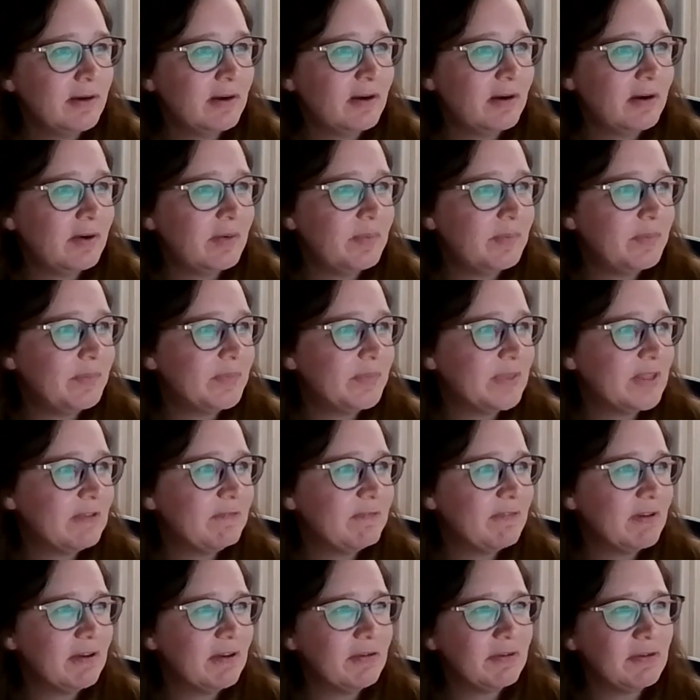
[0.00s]
Um, they
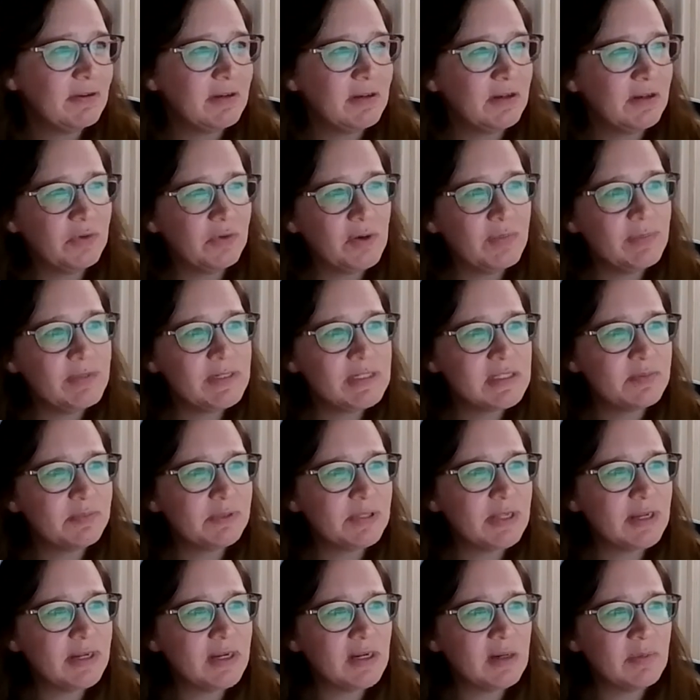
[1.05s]
found an equipment
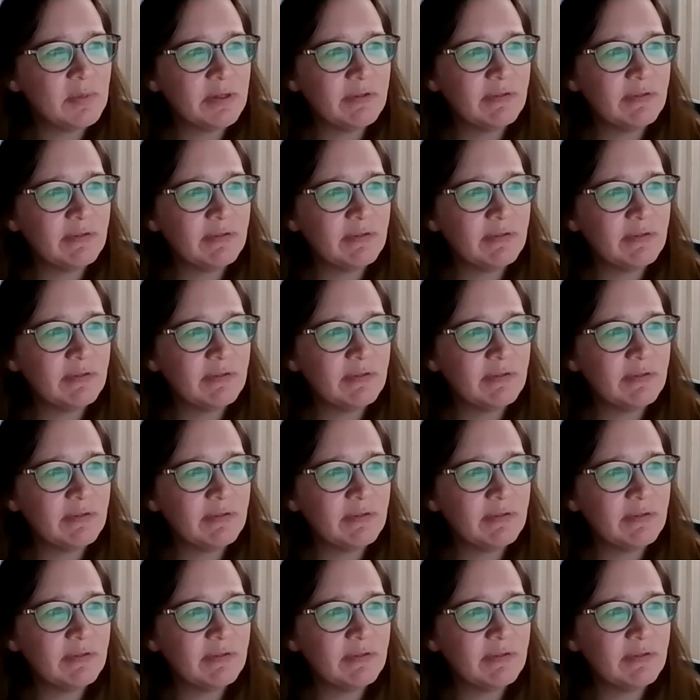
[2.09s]
supplier,